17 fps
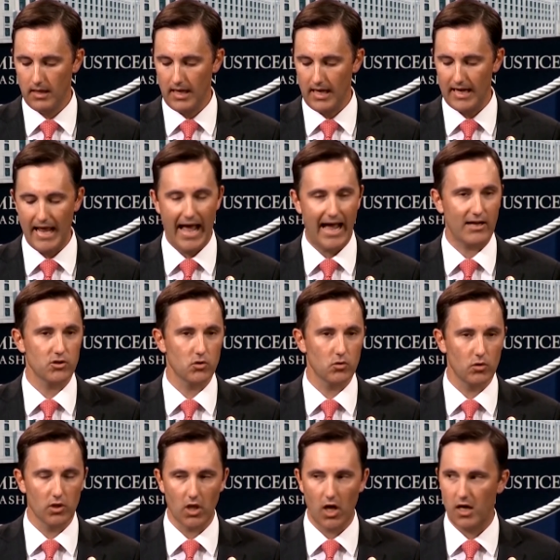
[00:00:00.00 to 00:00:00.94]
and
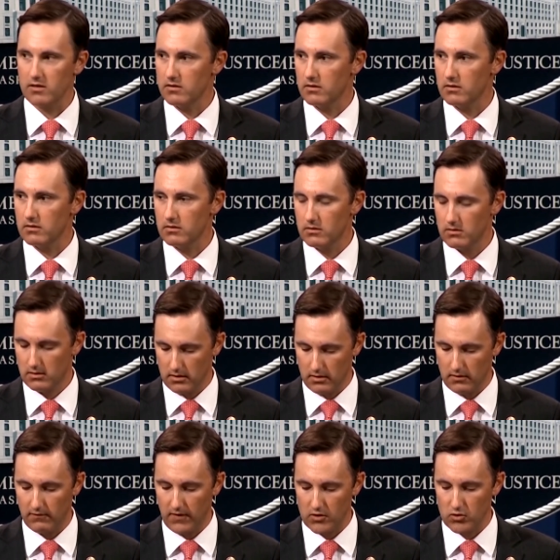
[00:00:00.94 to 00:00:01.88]
actual losses to
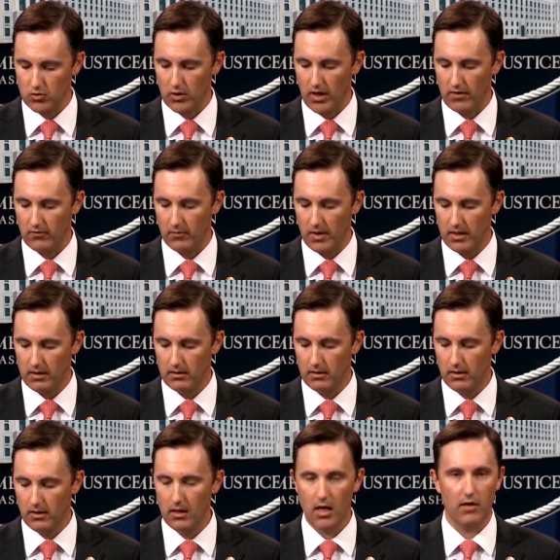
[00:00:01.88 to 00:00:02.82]
the federal government
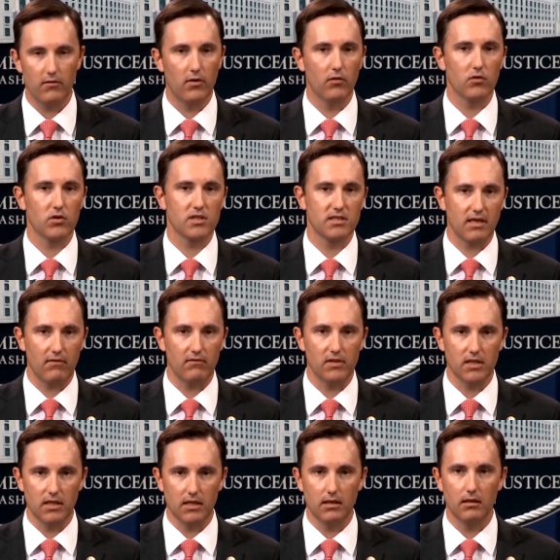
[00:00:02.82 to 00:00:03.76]
of over
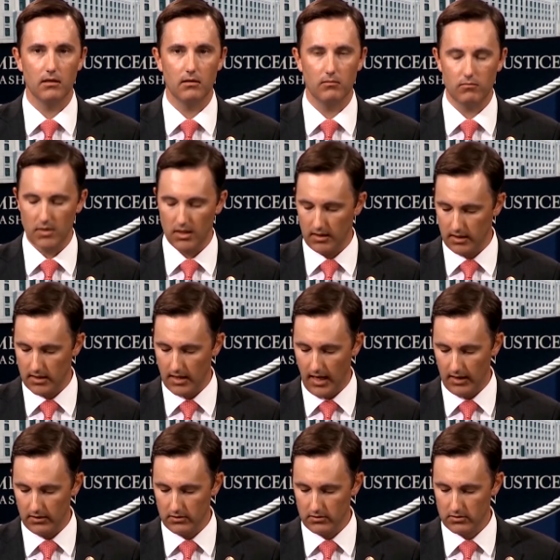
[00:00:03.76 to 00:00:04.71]
seventy million
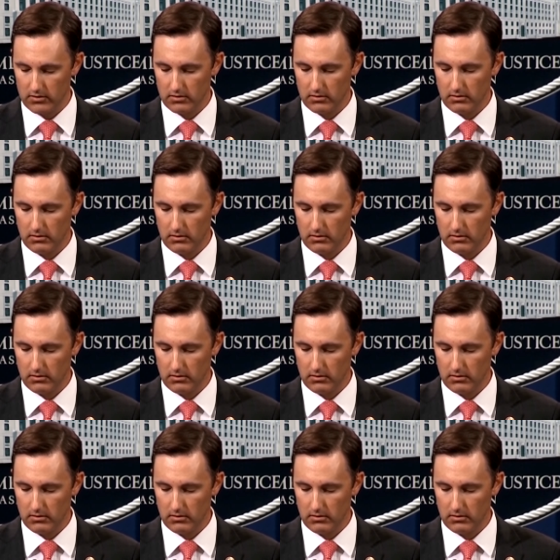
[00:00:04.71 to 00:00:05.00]
dollars.